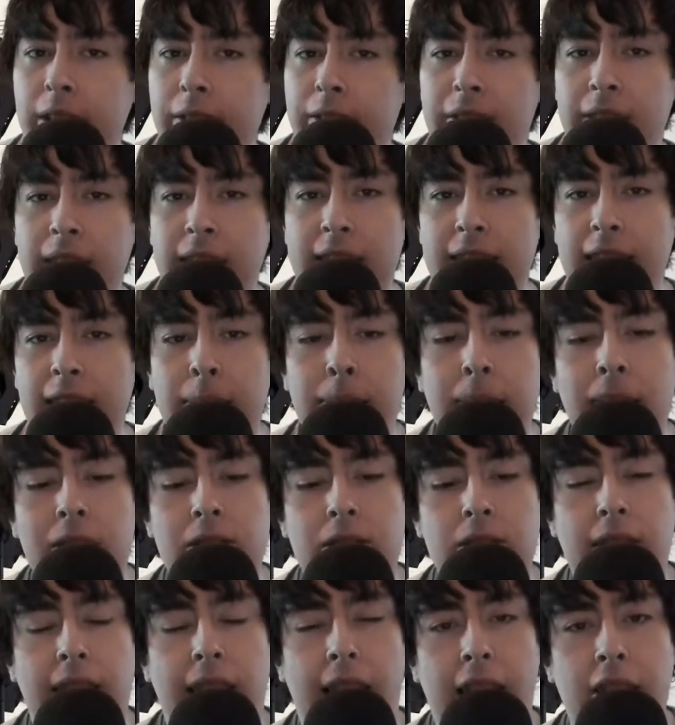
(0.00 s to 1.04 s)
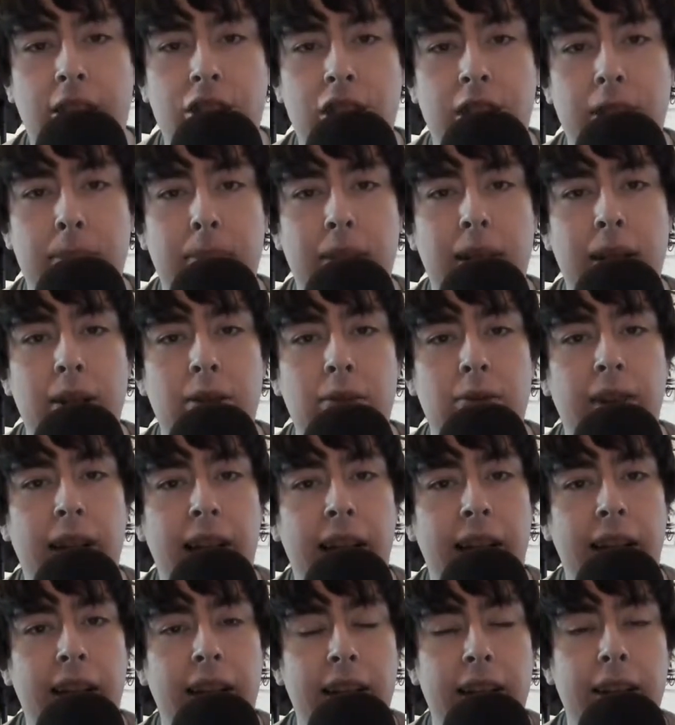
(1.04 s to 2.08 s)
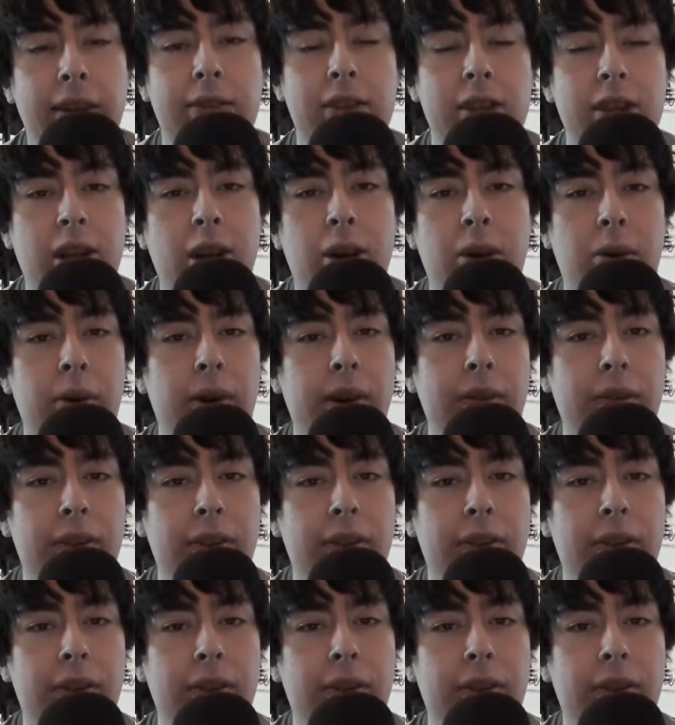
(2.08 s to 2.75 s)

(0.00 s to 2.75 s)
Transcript: if these emails are actually being read, and if so,